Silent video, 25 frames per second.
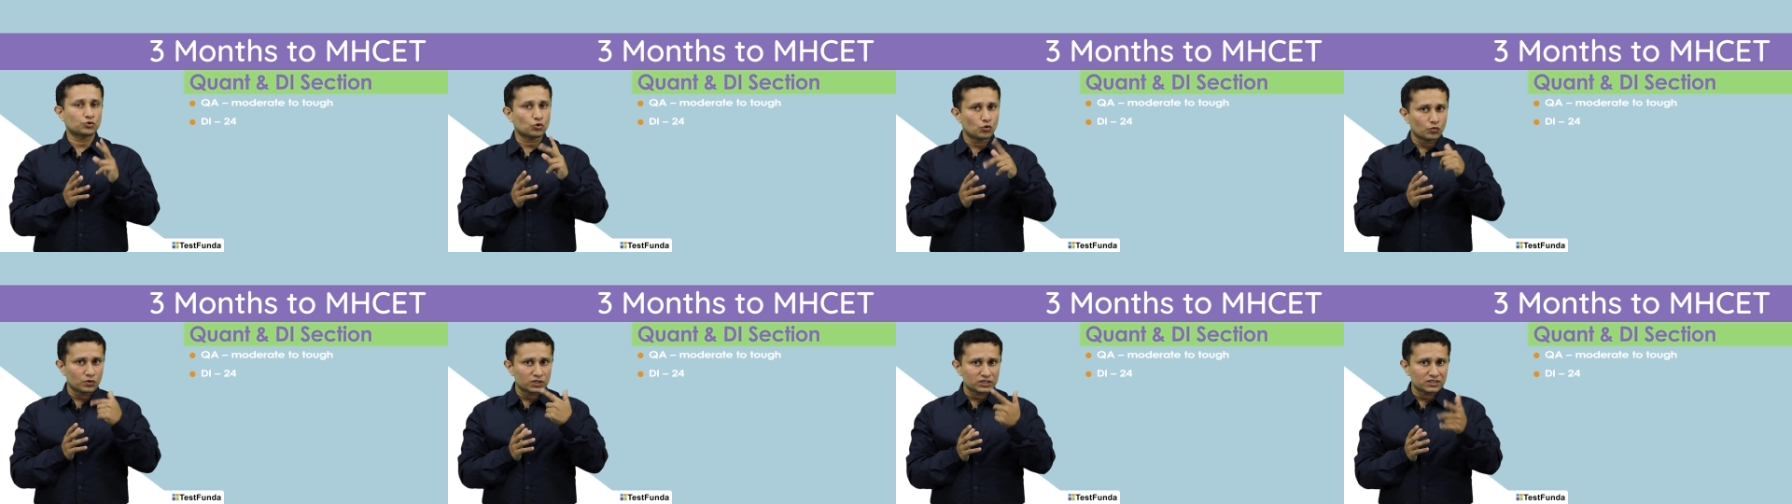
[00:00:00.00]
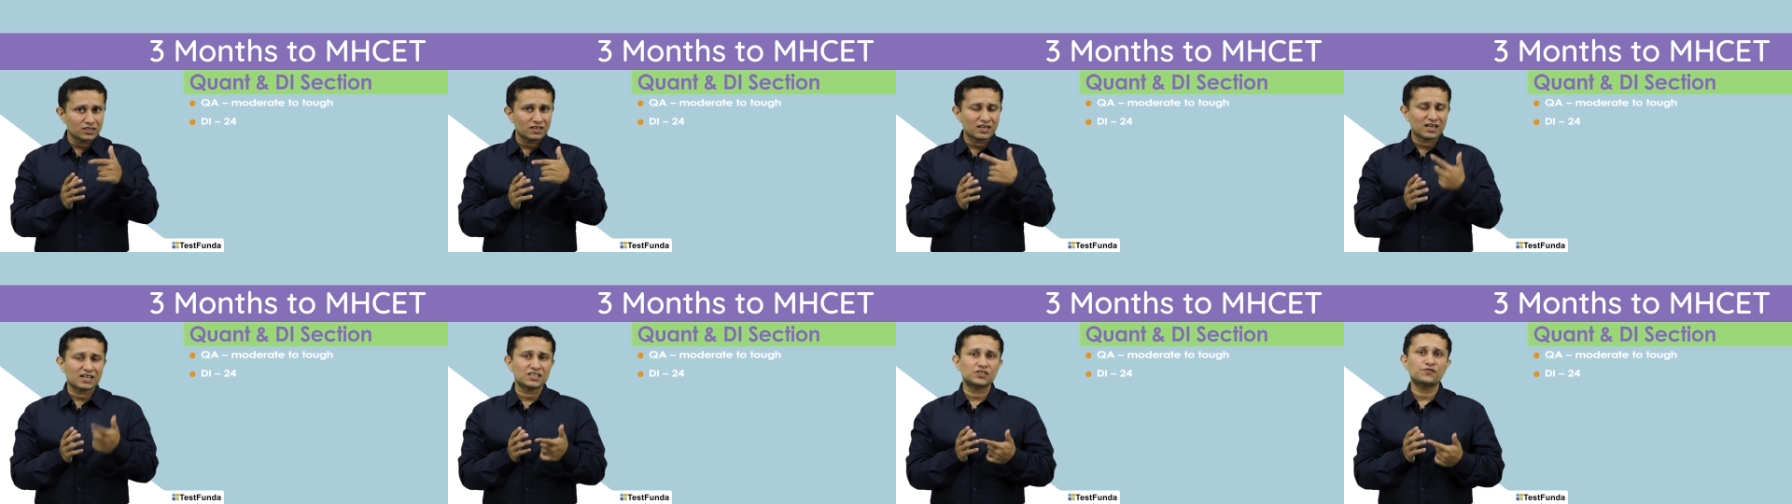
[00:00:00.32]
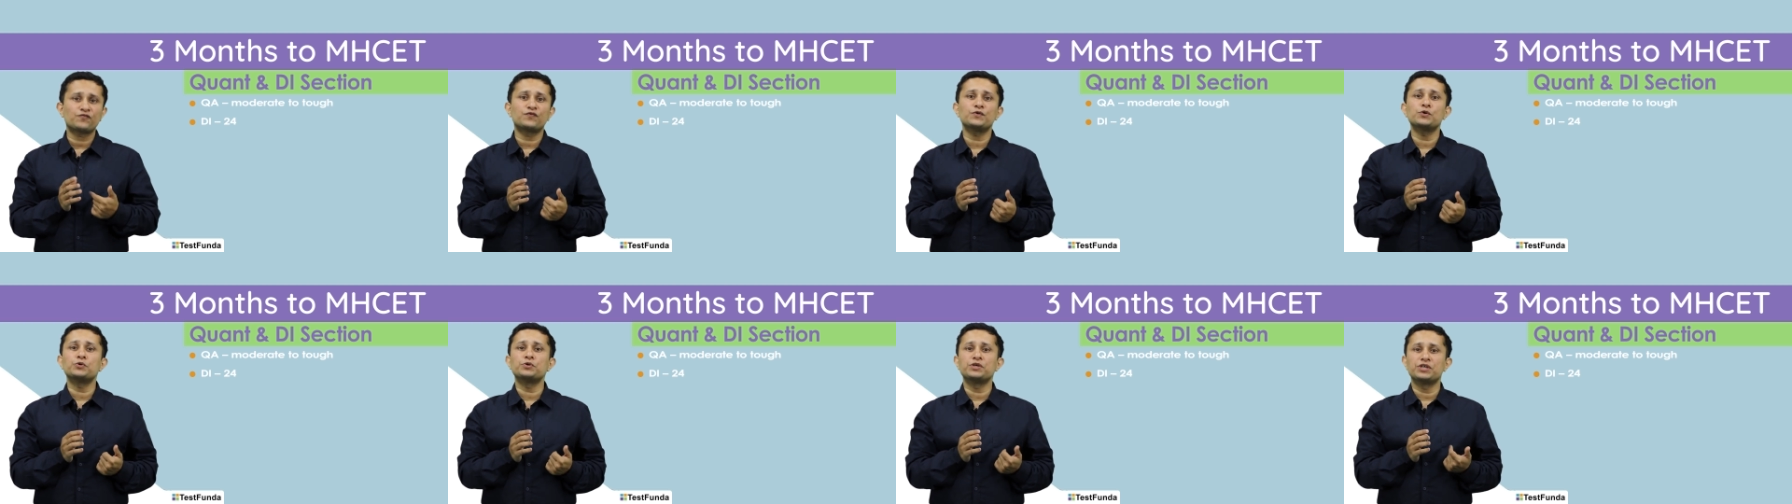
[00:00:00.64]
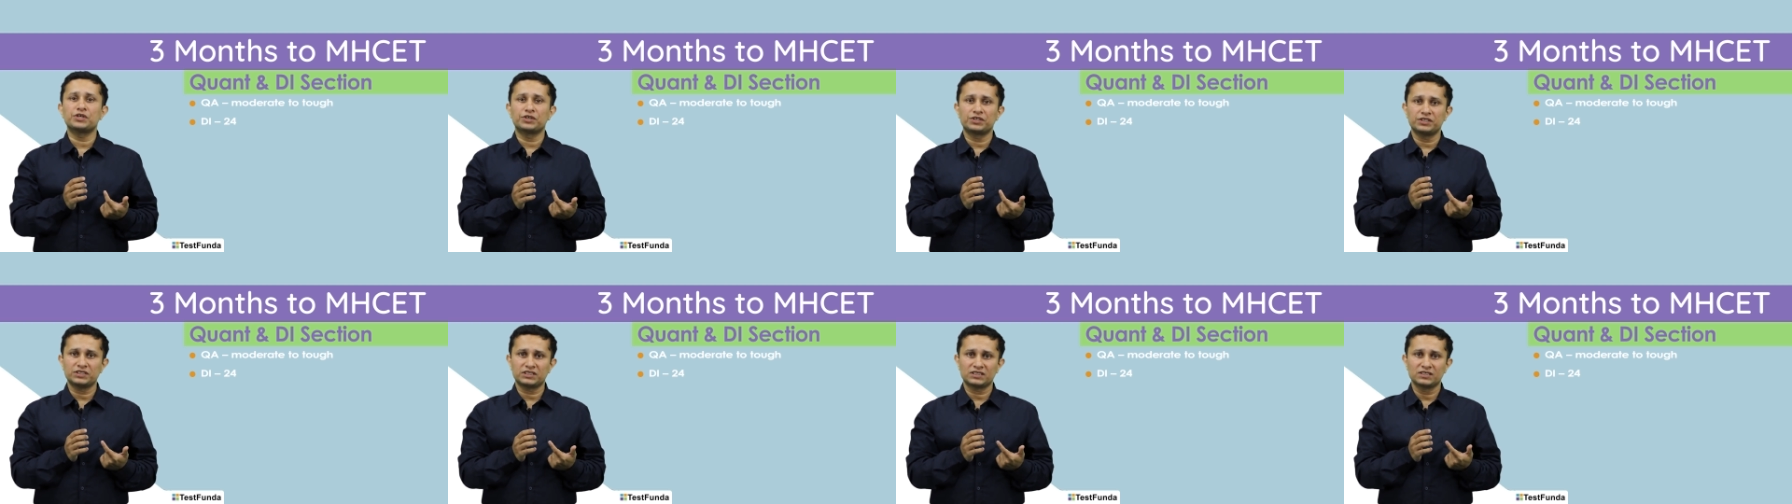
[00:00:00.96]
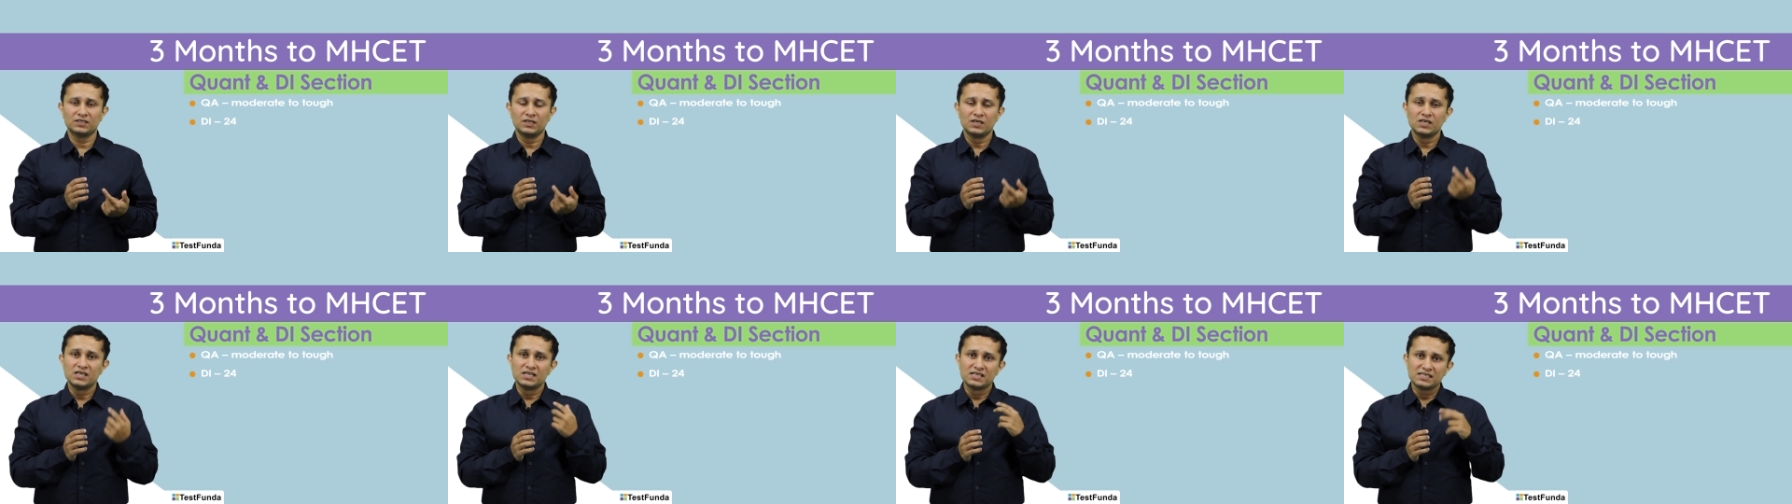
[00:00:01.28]
So, over the last few years,
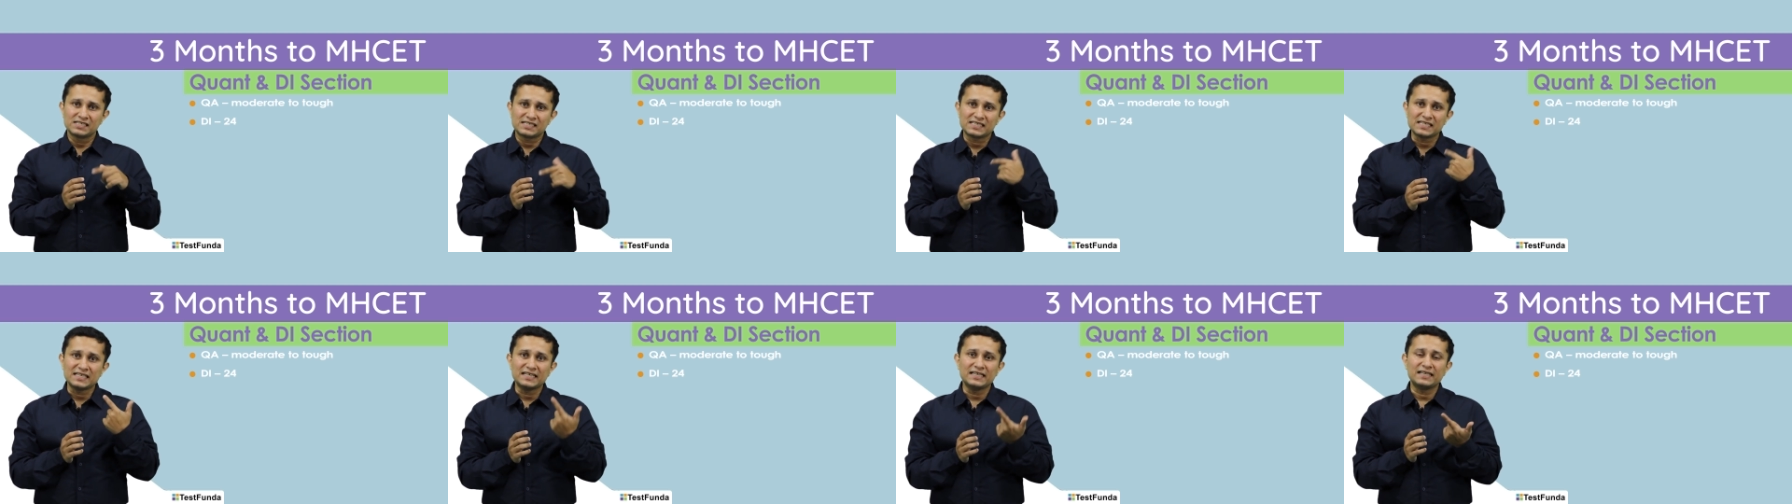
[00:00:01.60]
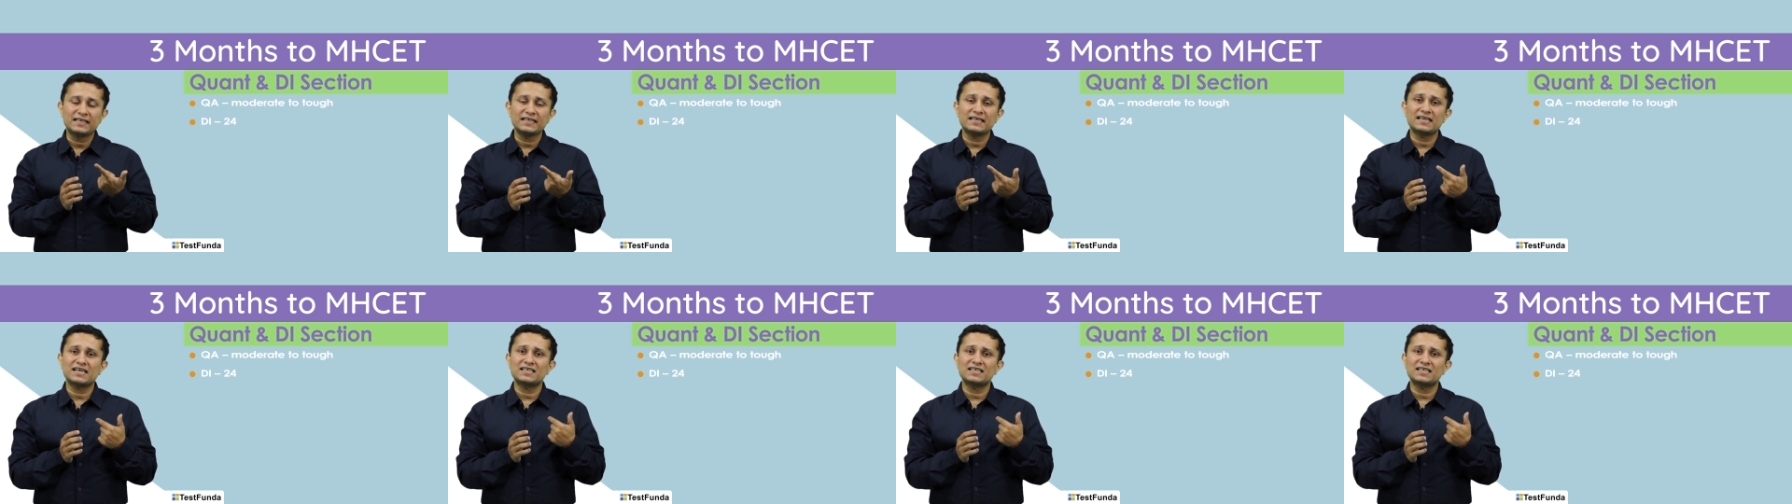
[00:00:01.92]
CET